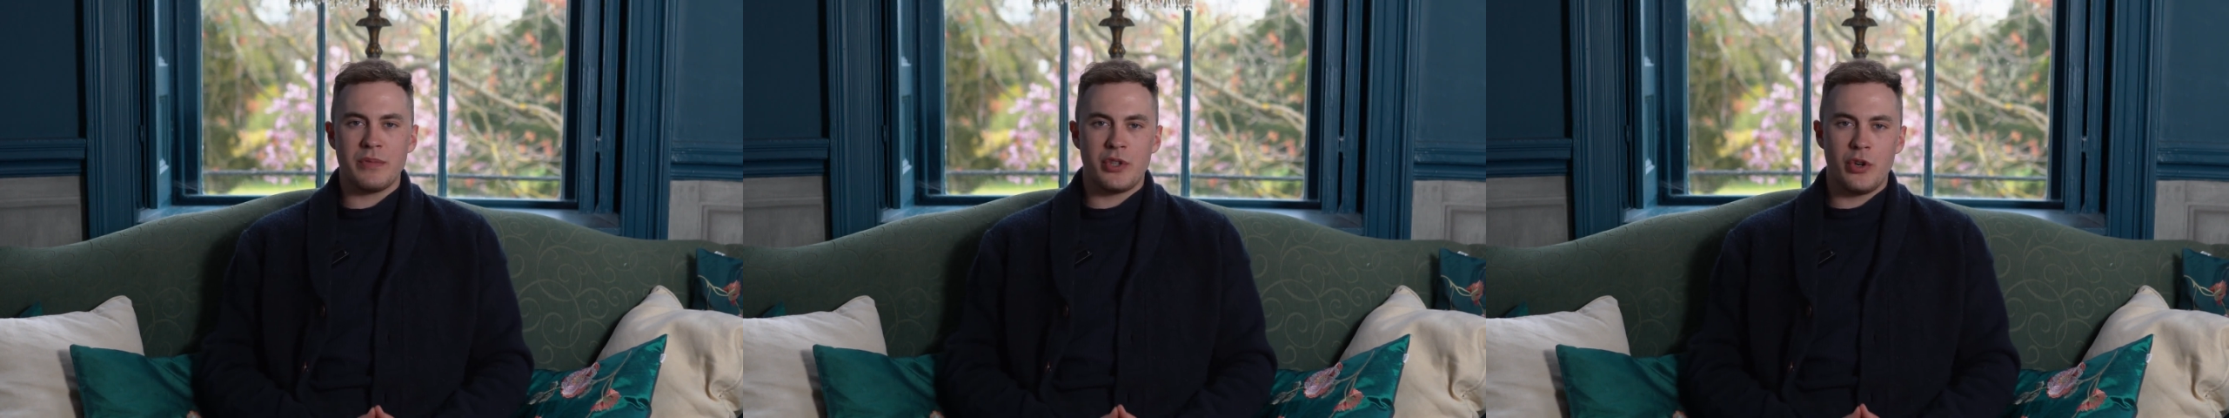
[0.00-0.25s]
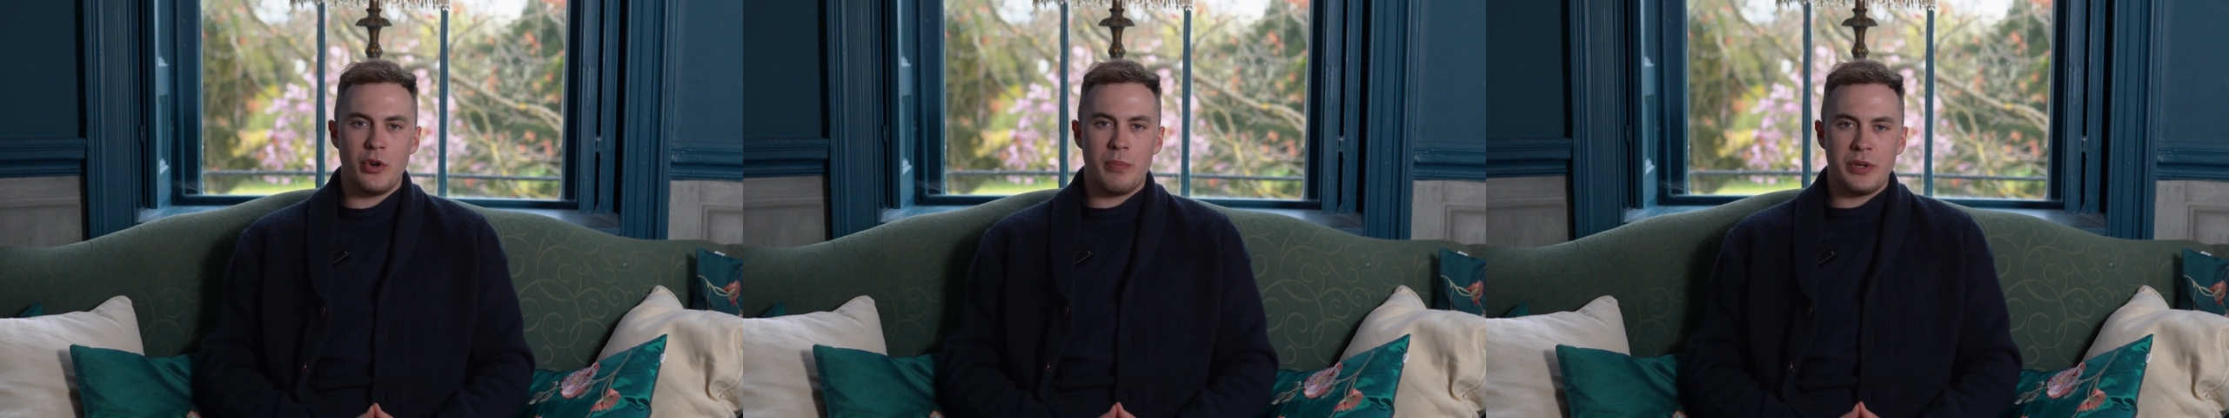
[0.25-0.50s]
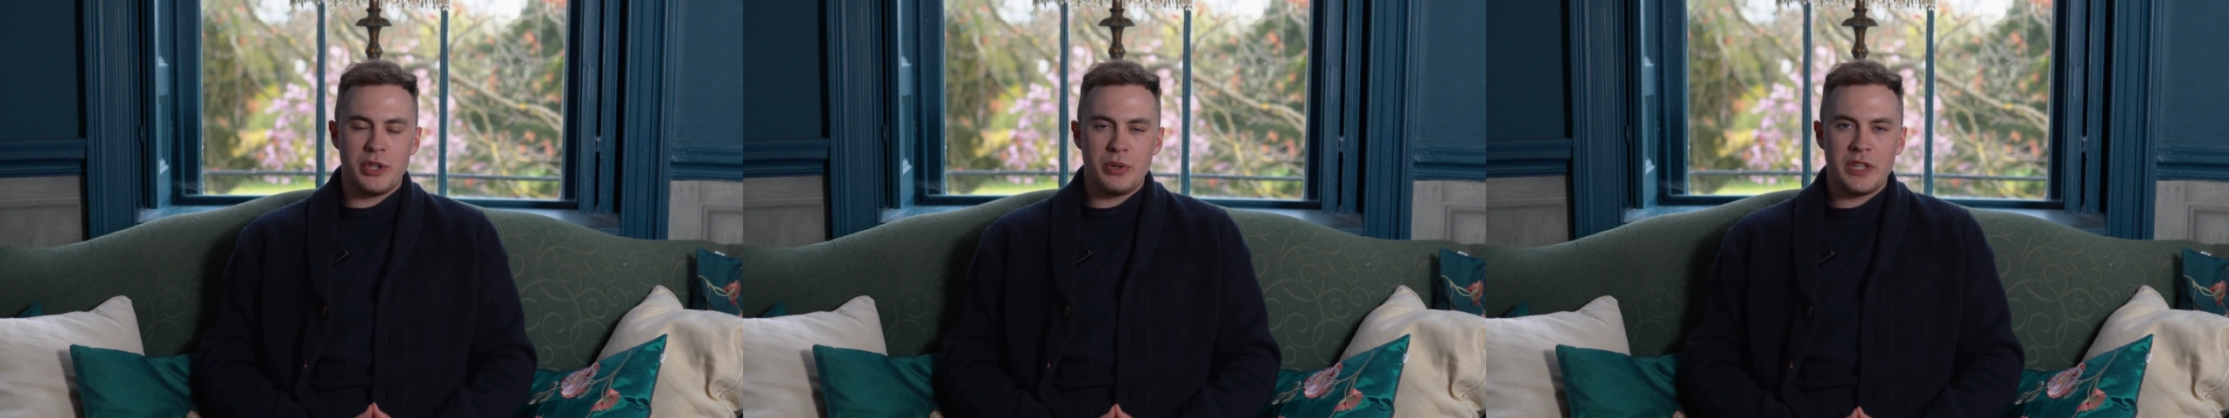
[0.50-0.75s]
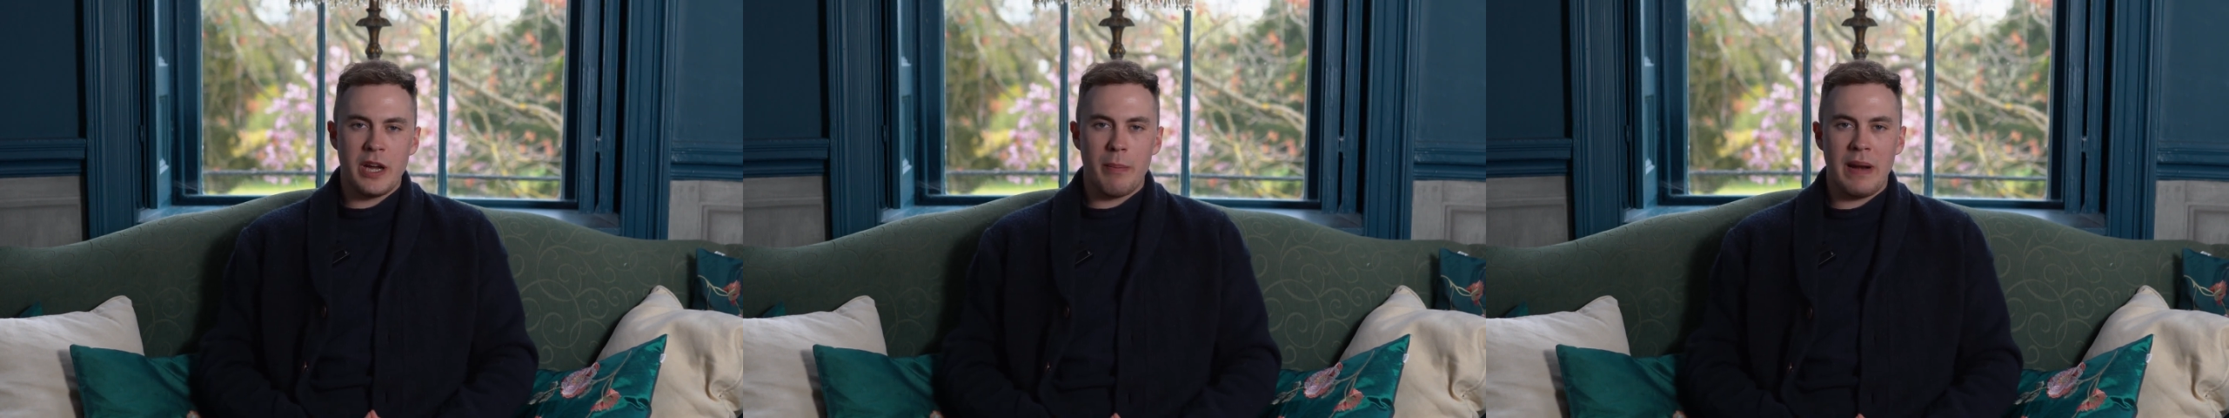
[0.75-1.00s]
to
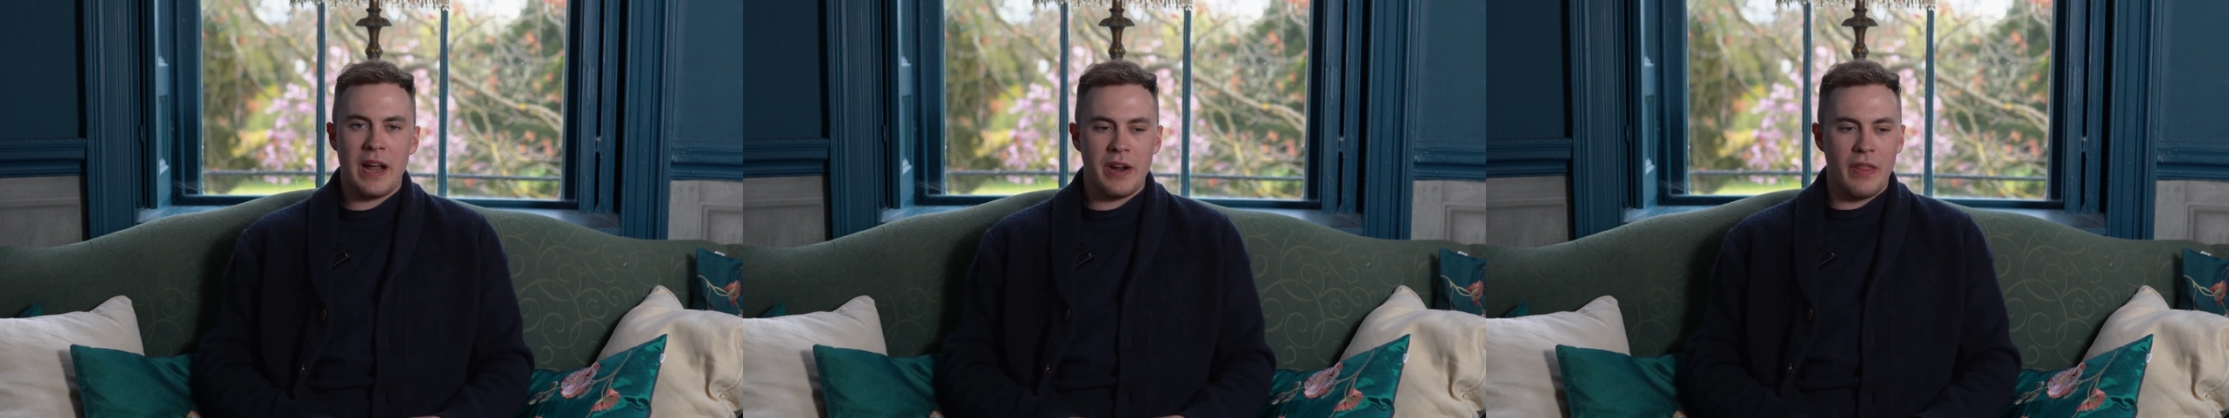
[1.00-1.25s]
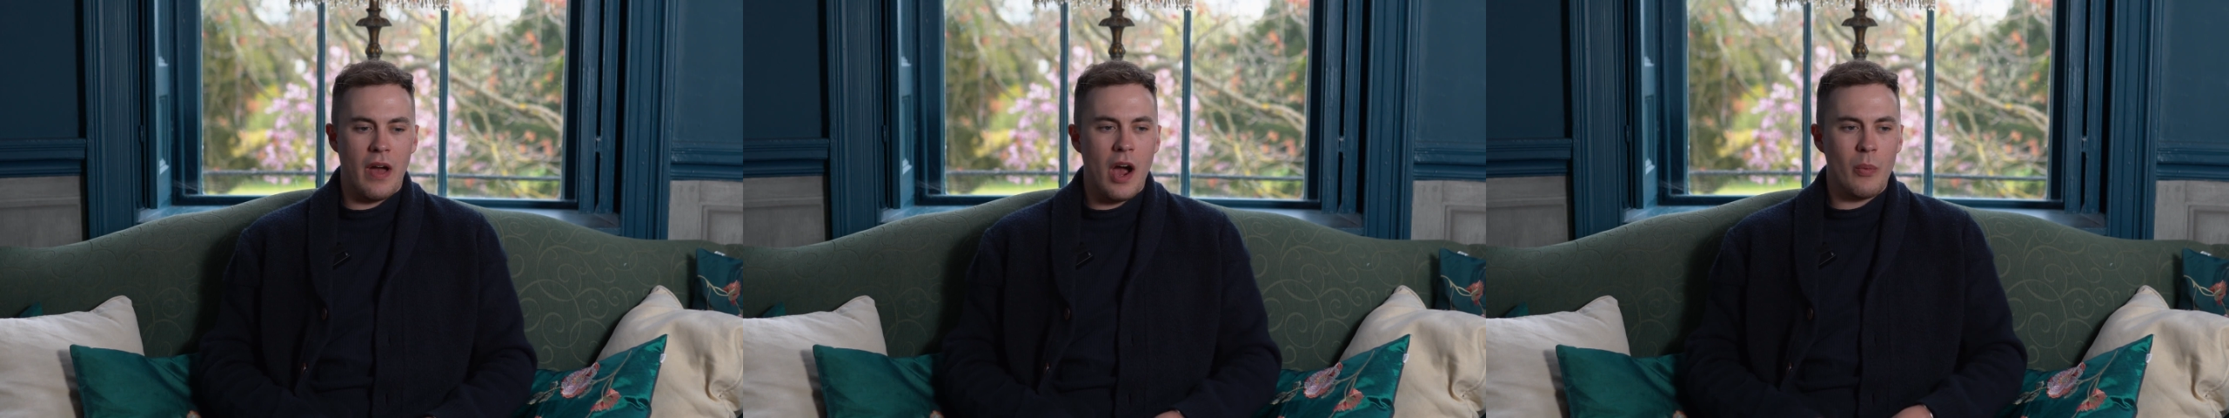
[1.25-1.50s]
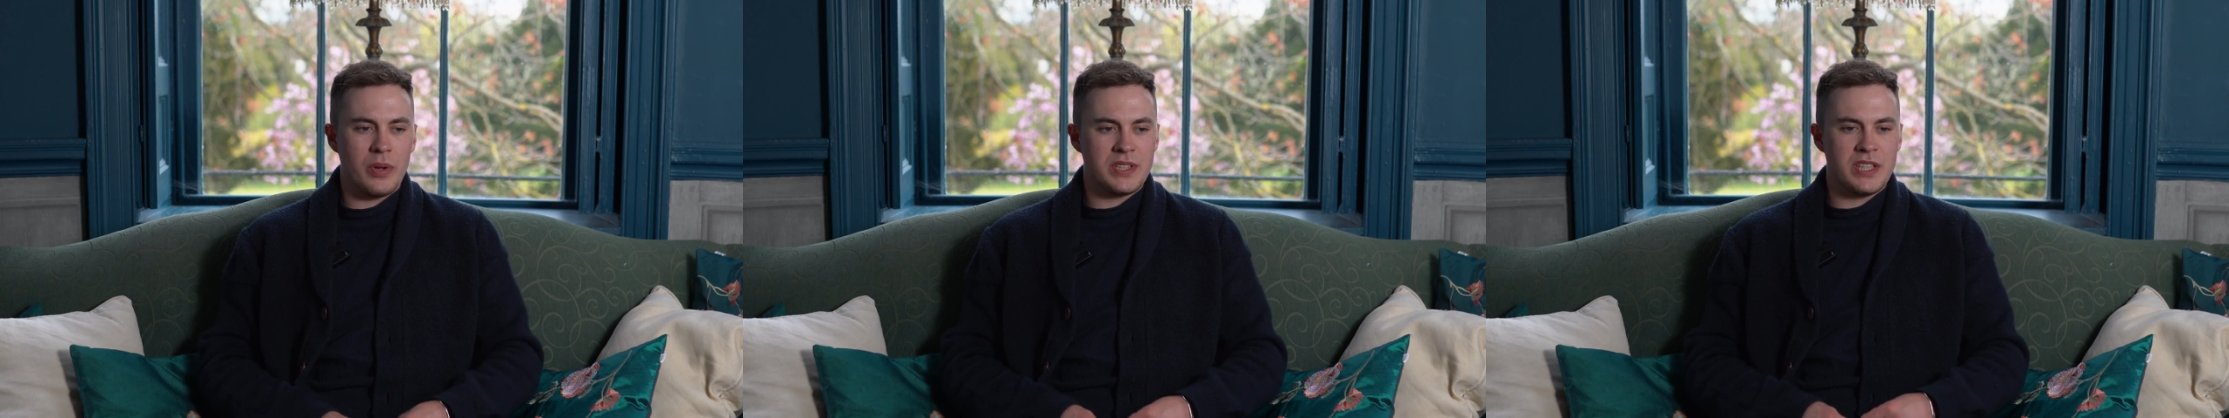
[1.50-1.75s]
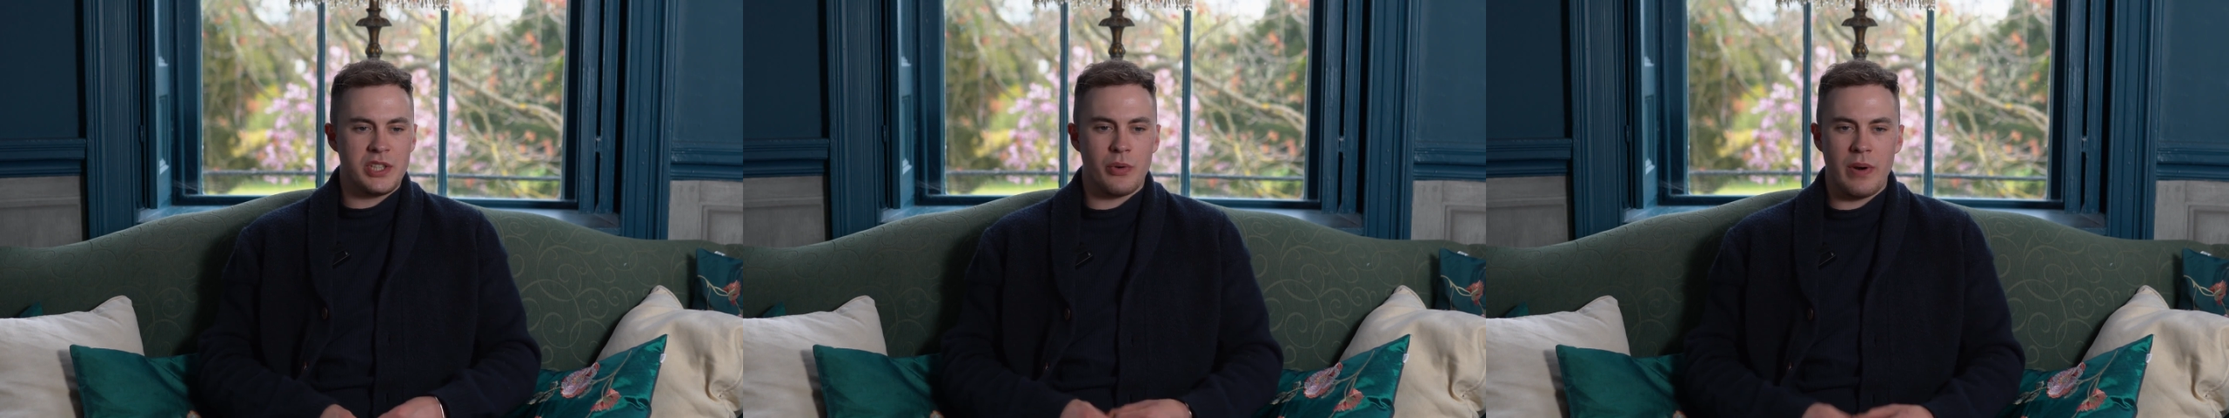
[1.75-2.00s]
producing a planner that I
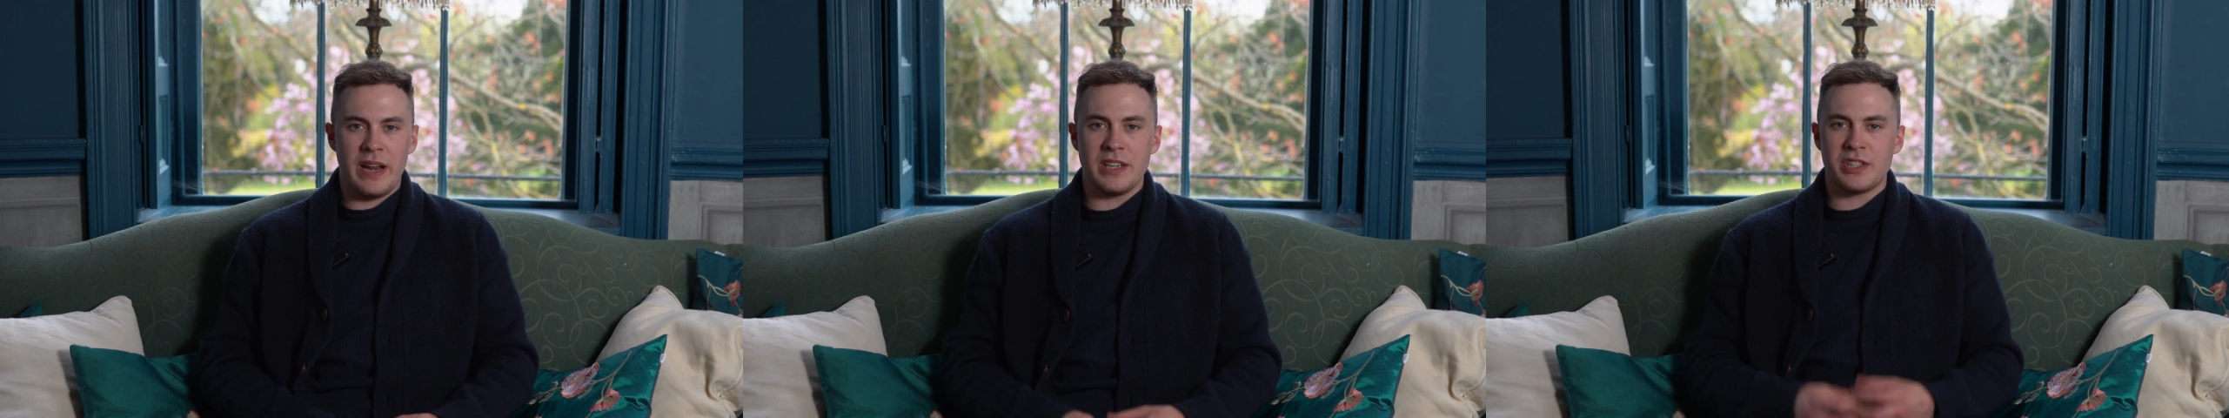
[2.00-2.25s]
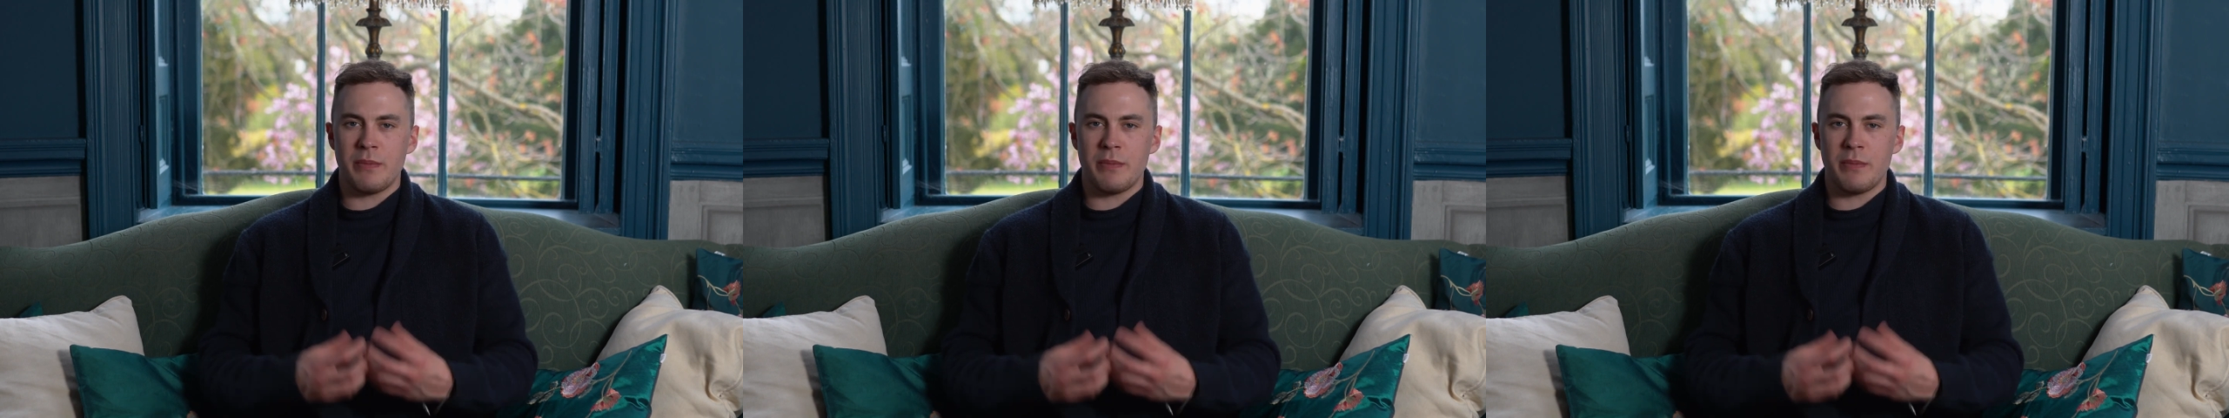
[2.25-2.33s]
wanted to release